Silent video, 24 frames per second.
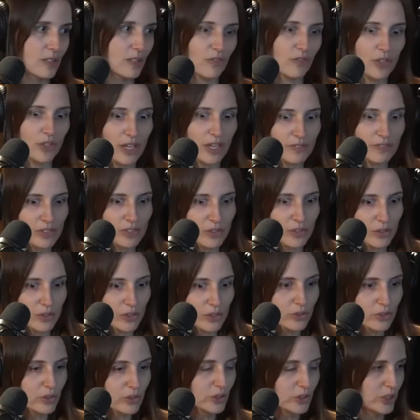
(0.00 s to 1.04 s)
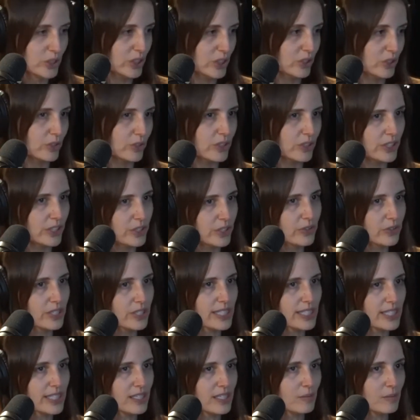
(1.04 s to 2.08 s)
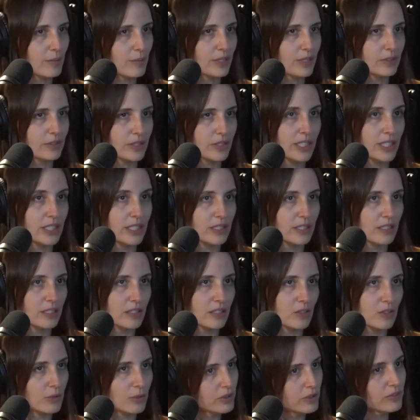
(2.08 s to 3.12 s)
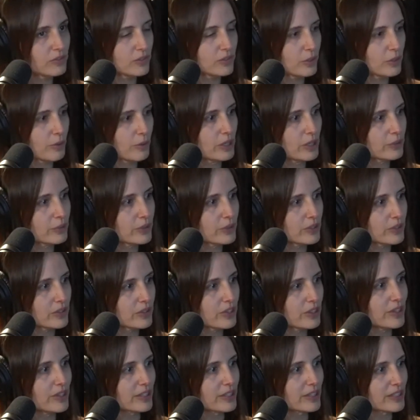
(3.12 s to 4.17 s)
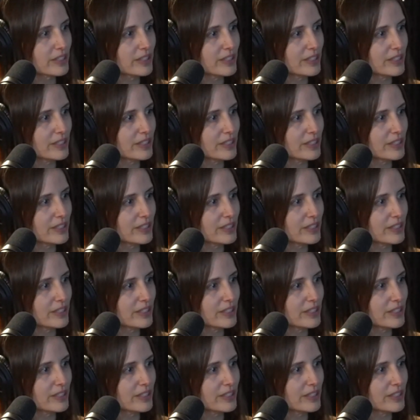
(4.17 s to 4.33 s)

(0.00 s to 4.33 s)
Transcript: If you have to go to the grocery store, are you thinking about going for a walk with your dog?